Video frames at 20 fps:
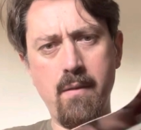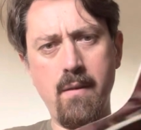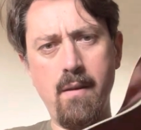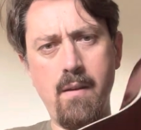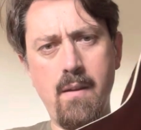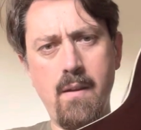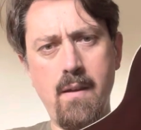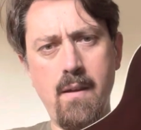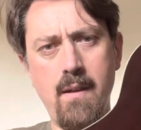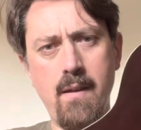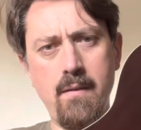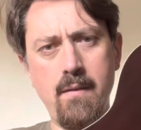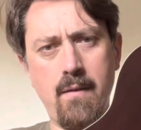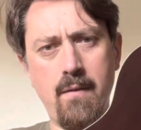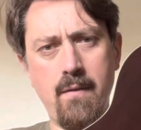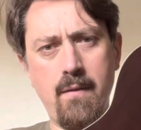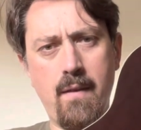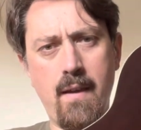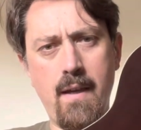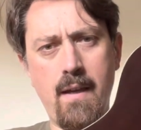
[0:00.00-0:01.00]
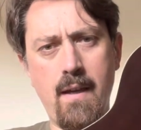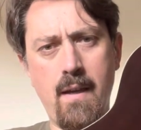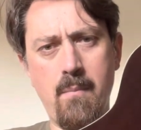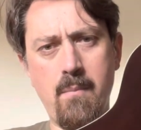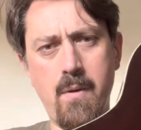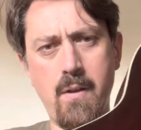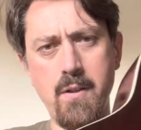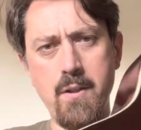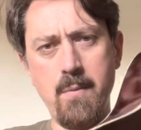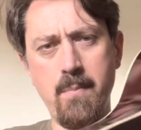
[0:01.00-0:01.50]
It doesn't take up
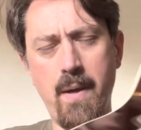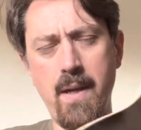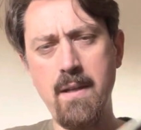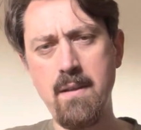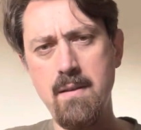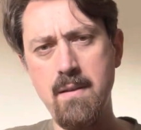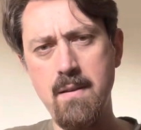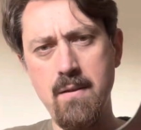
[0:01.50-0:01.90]
much space.